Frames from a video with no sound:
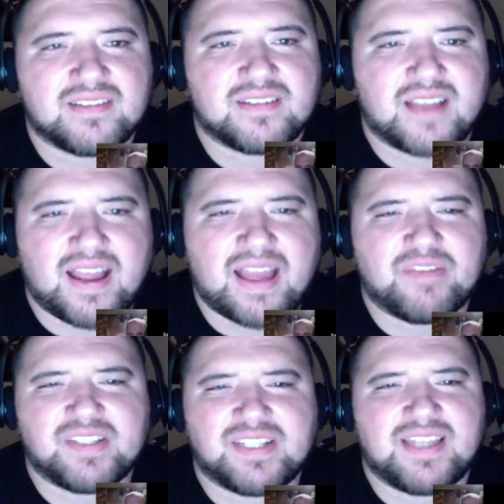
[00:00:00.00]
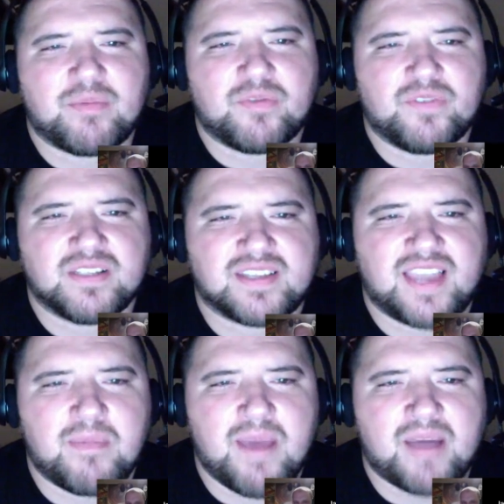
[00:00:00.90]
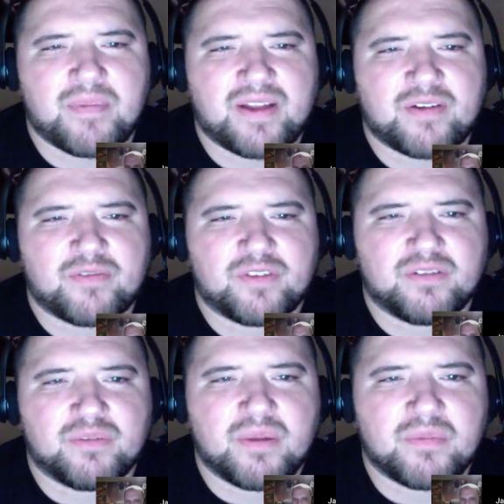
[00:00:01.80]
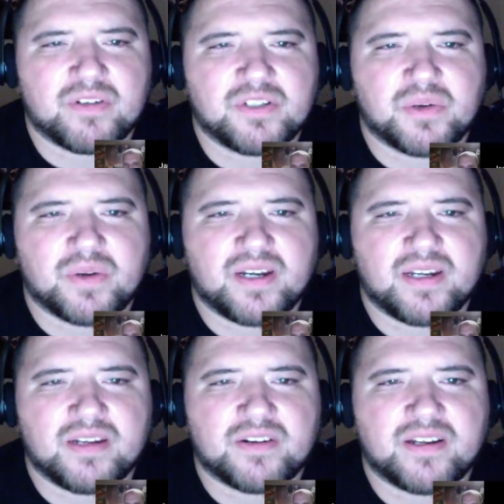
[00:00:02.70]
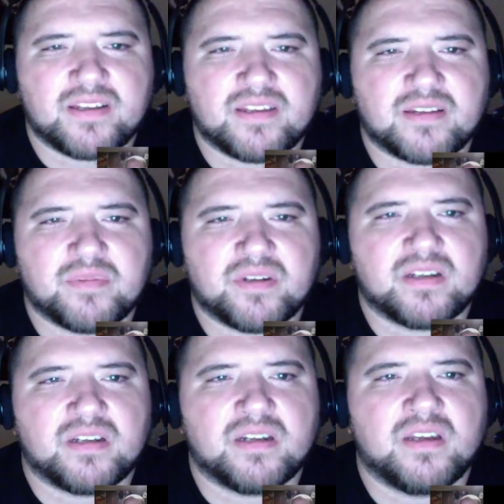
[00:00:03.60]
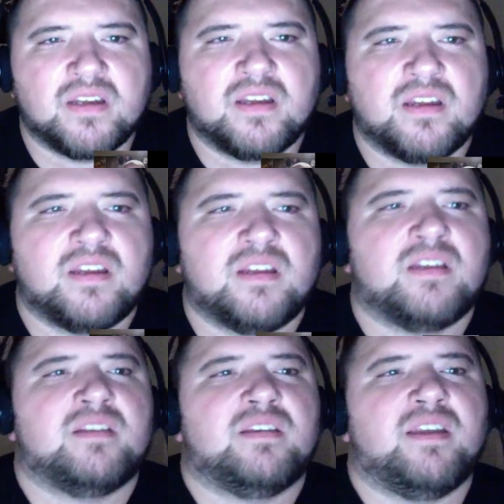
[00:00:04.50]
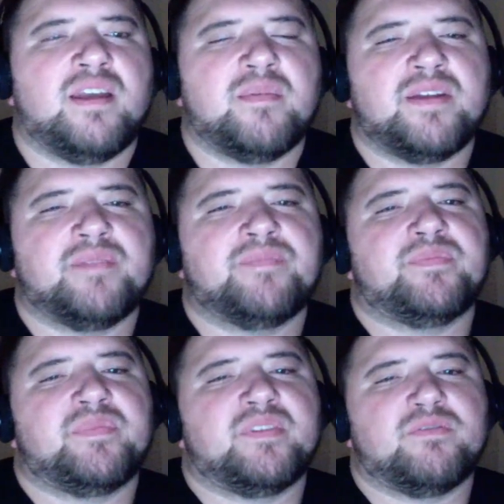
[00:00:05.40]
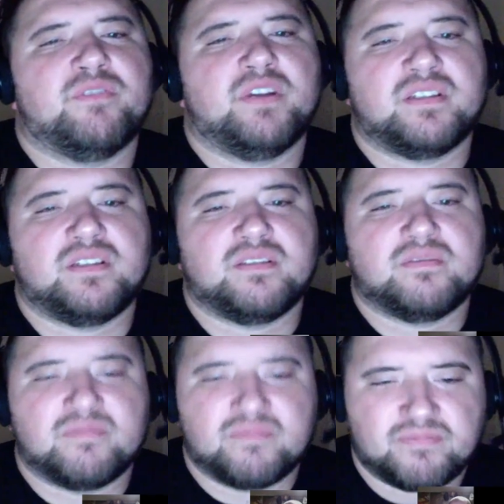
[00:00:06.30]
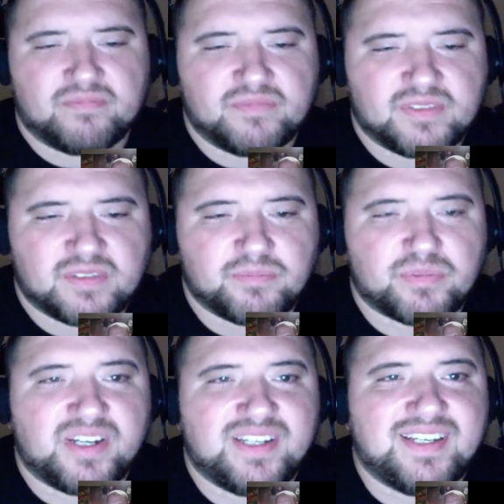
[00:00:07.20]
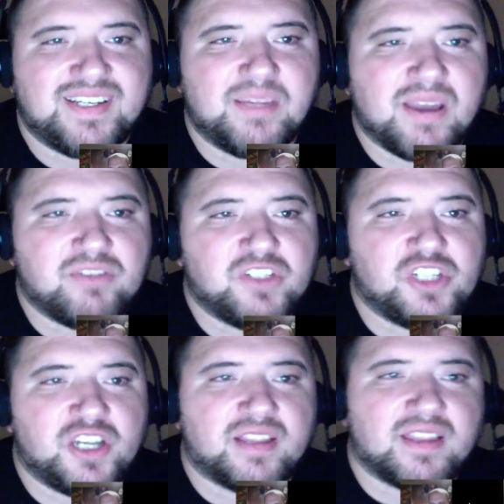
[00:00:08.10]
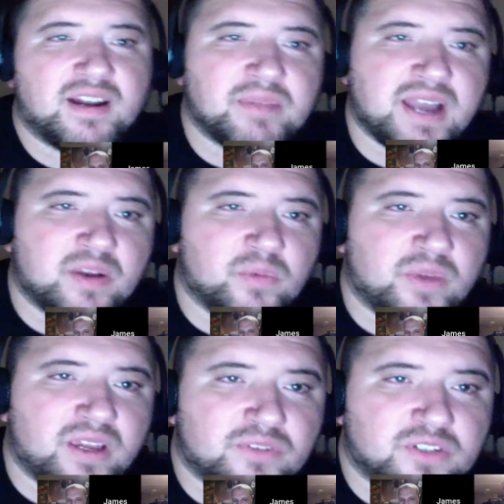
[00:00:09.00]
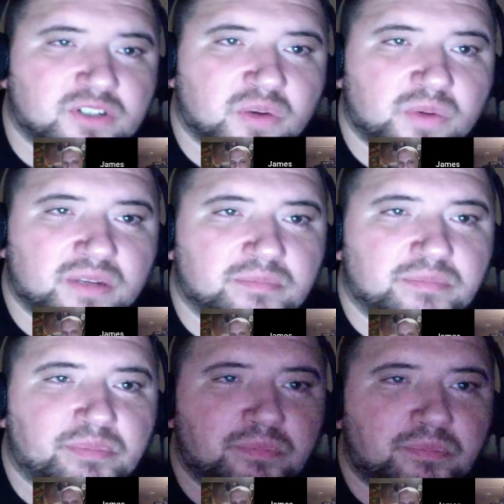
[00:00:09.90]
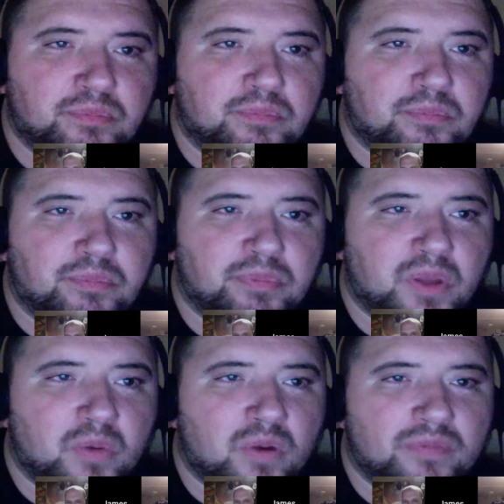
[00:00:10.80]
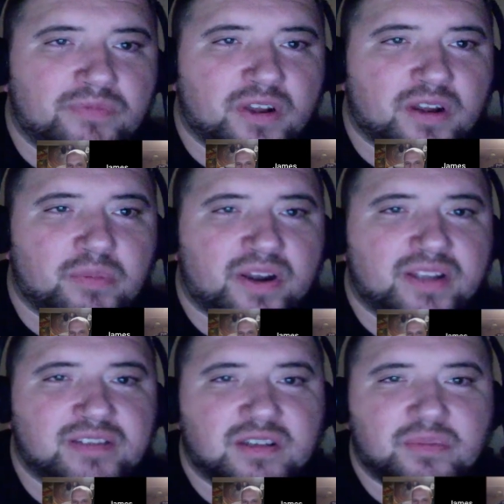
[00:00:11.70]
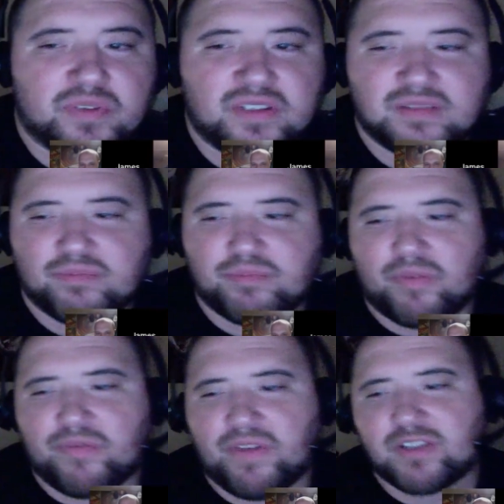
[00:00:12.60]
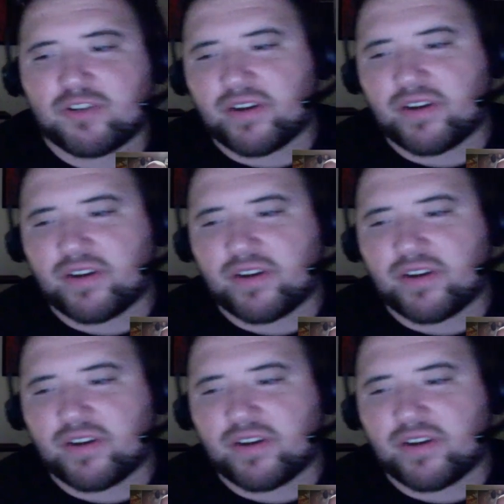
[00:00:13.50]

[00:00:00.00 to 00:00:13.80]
I haven't seen that movie since it came out, but I don't really remember enjoying it or anything. But yeah, man, really some pretty deep, heavy shit that I'm kind of waiting for Joey to blow all the fucking brains up with his professoring.